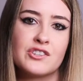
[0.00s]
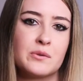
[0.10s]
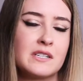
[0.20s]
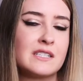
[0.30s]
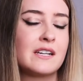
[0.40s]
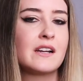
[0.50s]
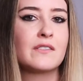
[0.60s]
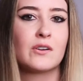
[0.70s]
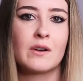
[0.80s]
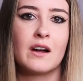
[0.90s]
You want to stand out in
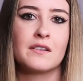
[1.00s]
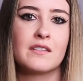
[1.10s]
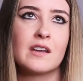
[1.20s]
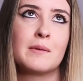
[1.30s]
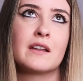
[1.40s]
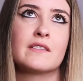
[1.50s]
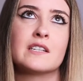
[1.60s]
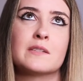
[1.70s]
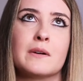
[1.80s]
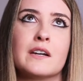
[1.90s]
the crowd. Think about it
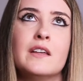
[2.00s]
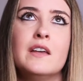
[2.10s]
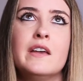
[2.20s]
this way.